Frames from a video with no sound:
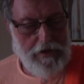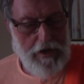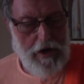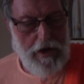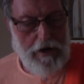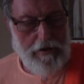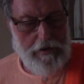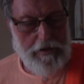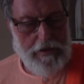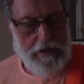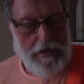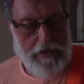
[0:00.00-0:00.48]

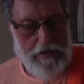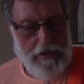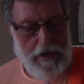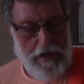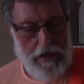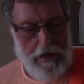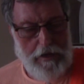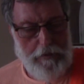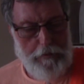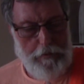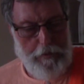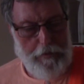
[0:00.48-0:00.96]
are in the
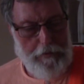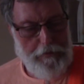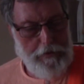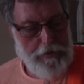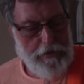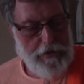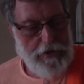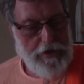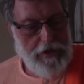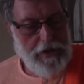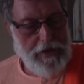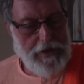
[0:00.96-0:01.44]
scale of
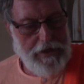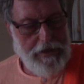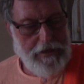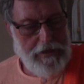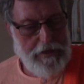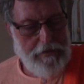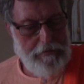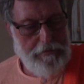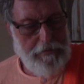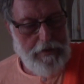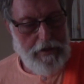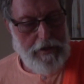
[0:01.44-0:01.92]
evolution
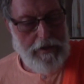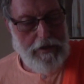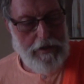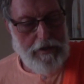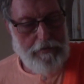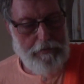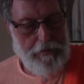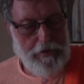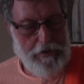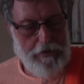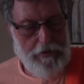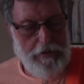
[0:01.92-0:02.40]

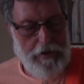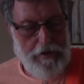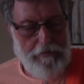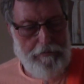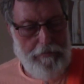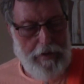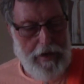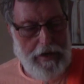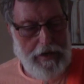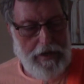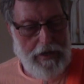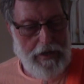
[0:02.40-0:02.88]
intermediate between
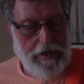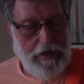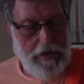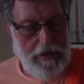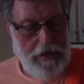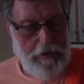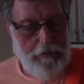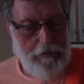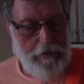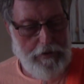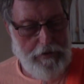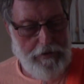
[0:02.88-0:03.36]
men and
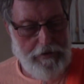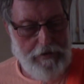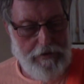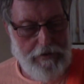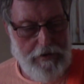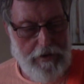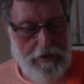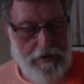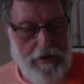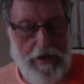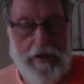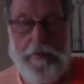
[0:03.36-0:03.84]
devas,
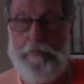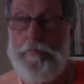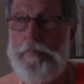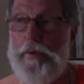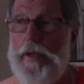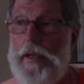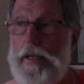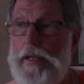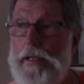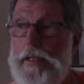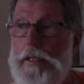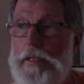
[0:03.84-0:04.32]
and that
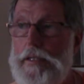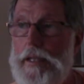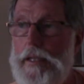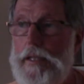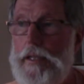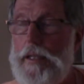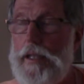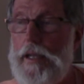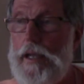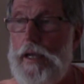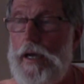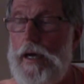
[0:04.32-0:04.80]
means
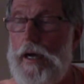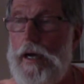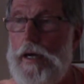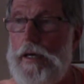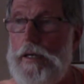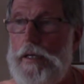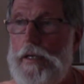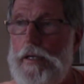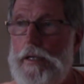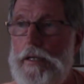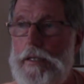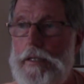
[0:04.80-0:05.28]
that they are
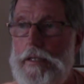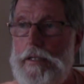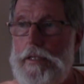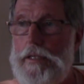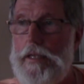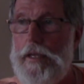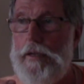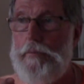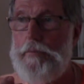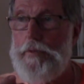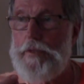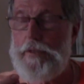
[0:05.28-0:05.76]
the
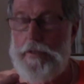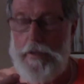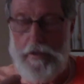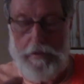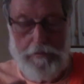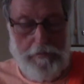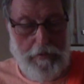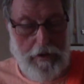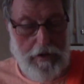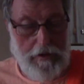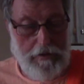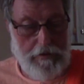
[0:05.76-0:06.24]
same as
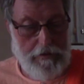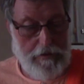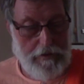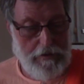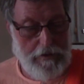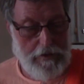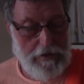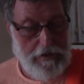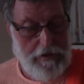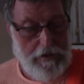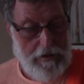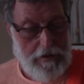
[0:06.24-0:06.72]

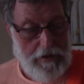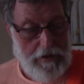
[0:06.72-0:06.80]
Tanmatas.